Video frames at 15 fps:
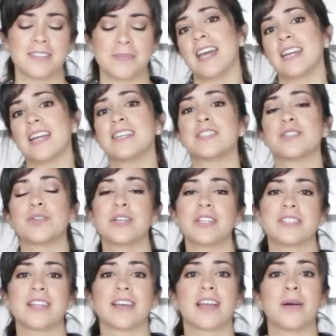And as soon
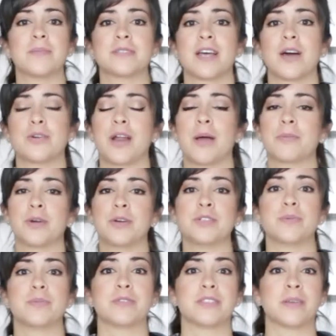as it comes out, I'm going
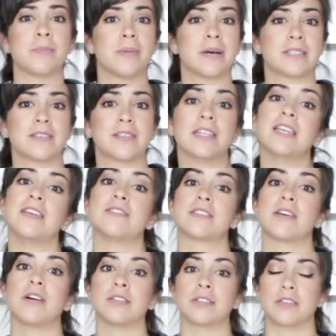to put some basil
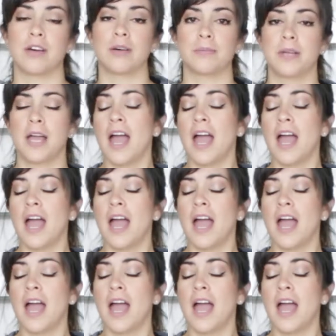leaves on top.